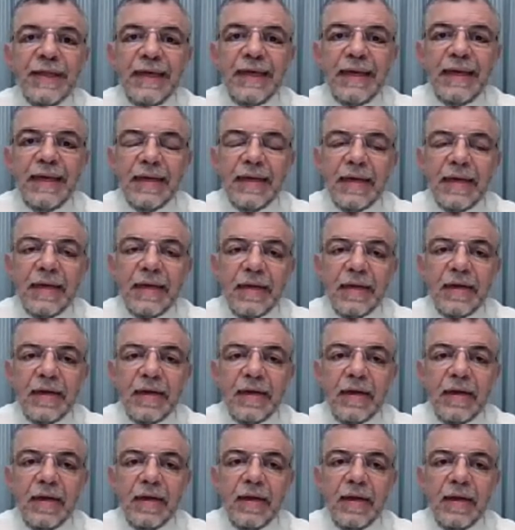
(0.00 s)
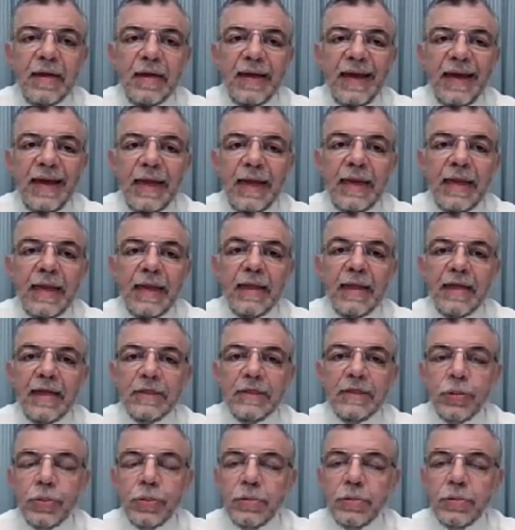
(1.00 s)
the area that
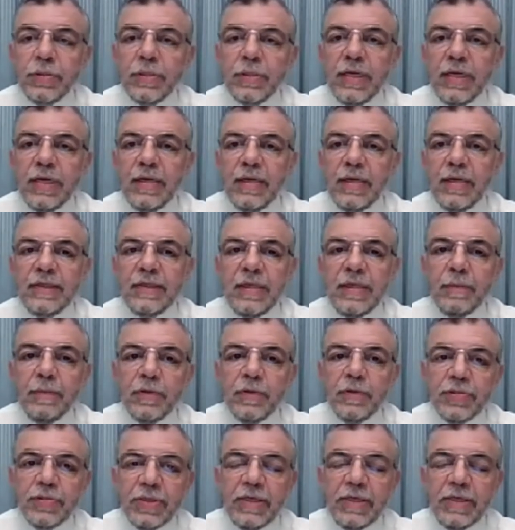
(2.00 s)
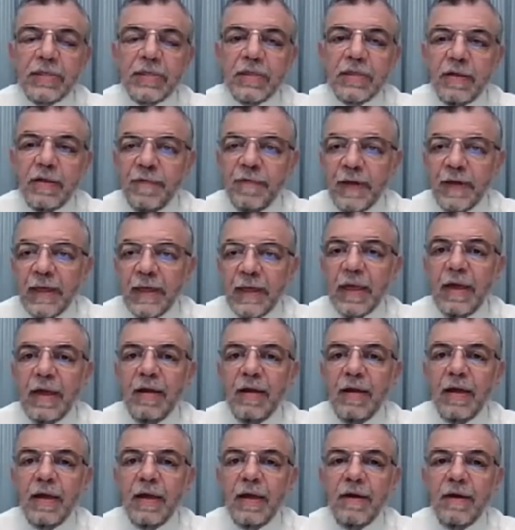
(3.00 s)
showed demonstrated
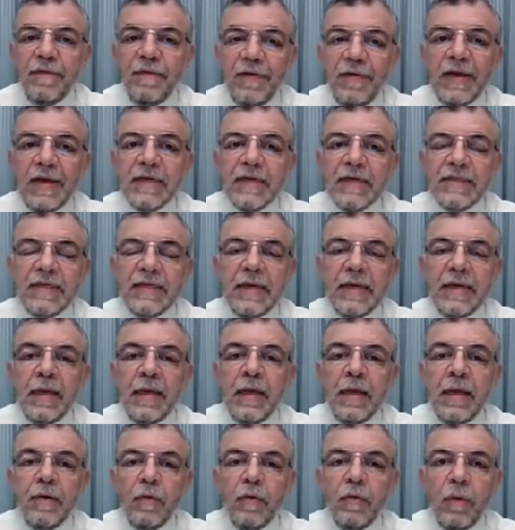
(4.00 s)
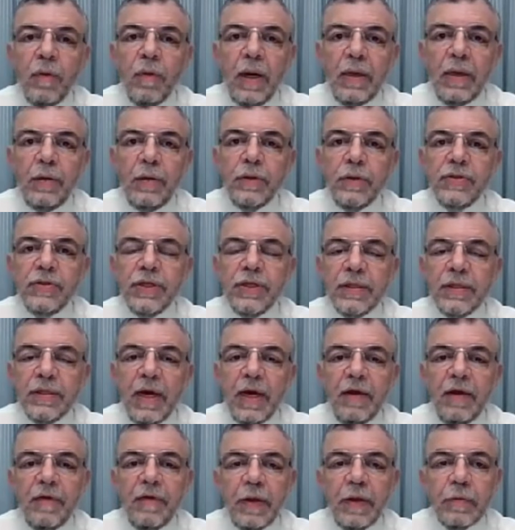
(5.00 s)
efficacy while using
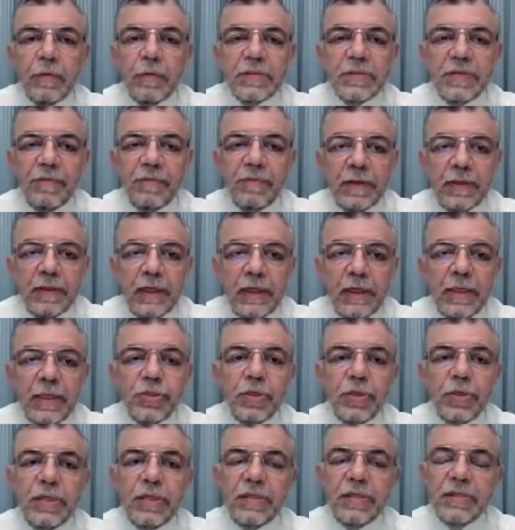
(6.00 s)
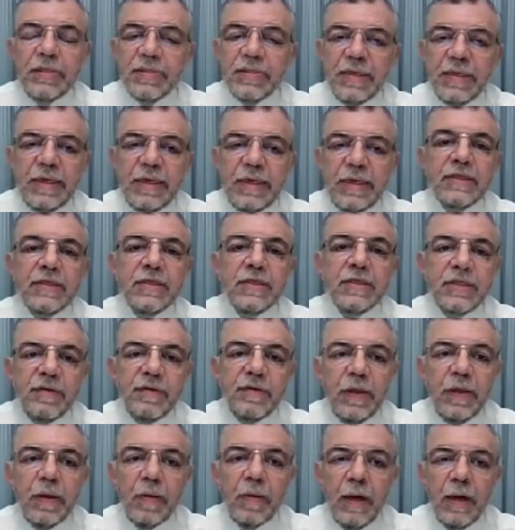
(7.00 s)
high frequency ventilation? It is the
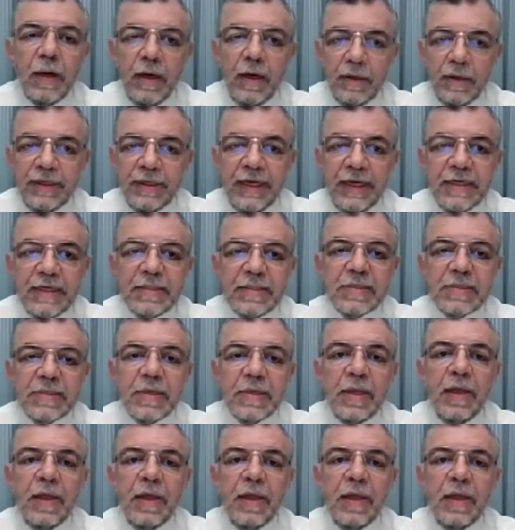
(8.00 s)
severe RDS